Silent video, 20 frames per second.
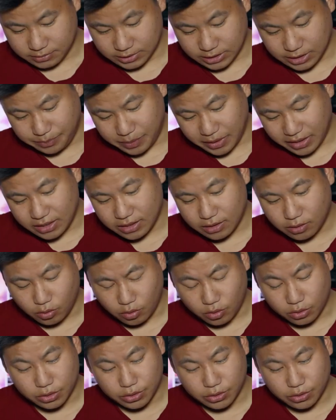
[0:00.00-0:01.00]
Depending
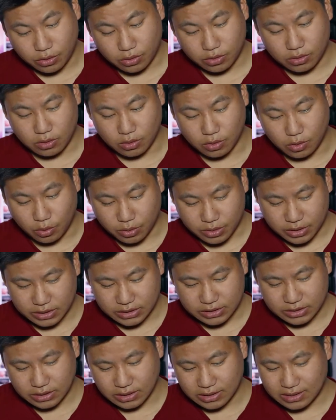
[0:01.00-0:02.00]
on your
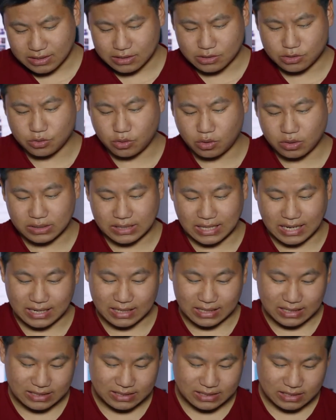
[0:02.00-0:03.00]
location, it is not
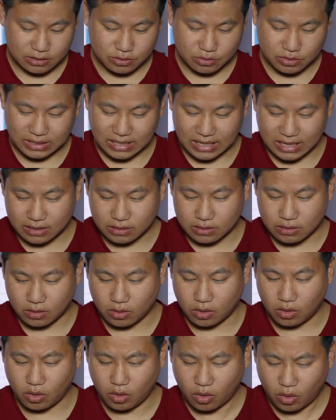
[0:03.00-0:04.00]
that easy to get
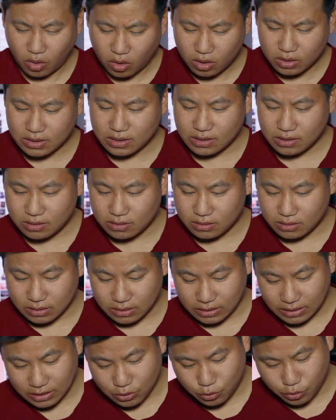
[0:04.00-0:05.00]
all the
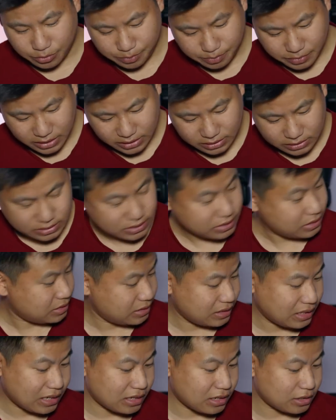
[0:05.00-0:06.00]
equipment
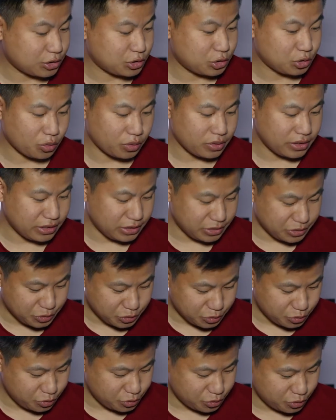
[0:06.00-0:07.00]
that are shown in
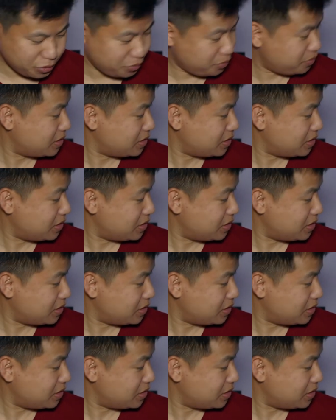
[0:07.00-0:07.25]
YouTube.